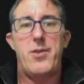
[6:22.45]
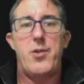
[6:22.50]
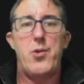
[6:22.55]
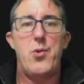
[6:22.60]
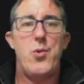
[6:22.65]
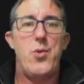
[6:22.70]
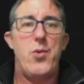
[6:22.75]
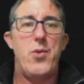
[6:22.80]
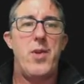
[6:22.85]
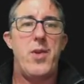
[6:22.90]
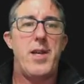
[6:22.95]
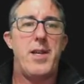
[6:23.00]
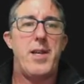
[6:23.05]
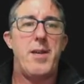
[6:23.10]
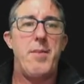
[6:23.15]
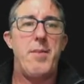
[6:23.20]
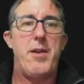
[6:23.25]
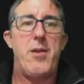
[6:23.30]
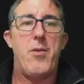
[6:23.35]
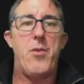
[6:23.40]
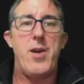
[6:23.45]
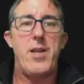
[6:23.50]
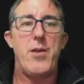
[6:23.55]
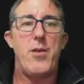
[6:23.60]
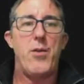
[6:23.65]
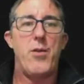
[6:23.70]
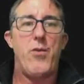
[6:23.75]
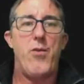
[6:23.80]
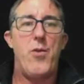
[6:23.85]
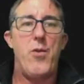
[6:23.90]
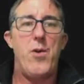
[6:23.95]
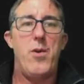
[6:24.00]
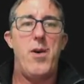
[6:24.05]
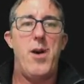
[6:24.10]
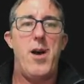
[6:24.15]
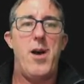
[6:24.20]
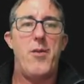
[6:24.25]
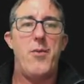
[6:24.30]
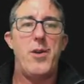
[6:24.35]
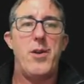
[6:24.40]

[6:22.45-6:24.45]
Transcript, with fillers: tool that can be quite useful uh, when